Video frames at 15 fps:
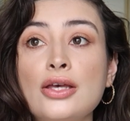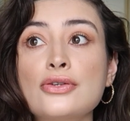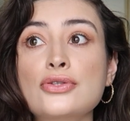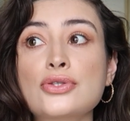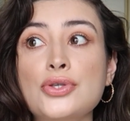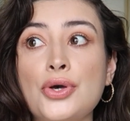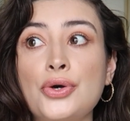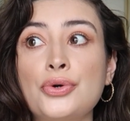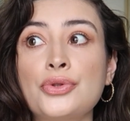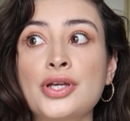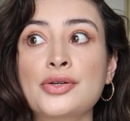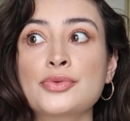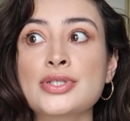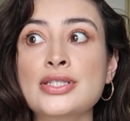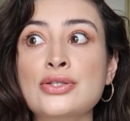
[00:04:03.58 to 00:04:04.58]
So
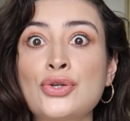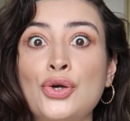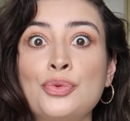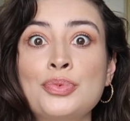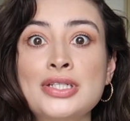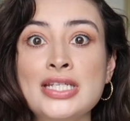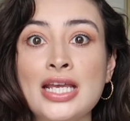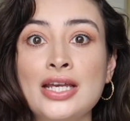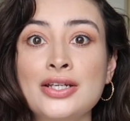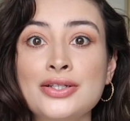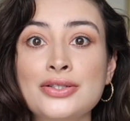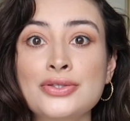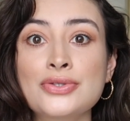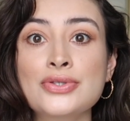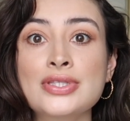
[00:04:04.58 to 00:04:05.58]
there was no
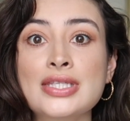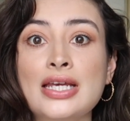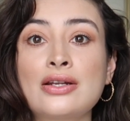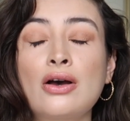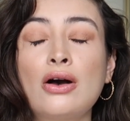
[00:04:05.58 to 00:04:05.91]
potatoes and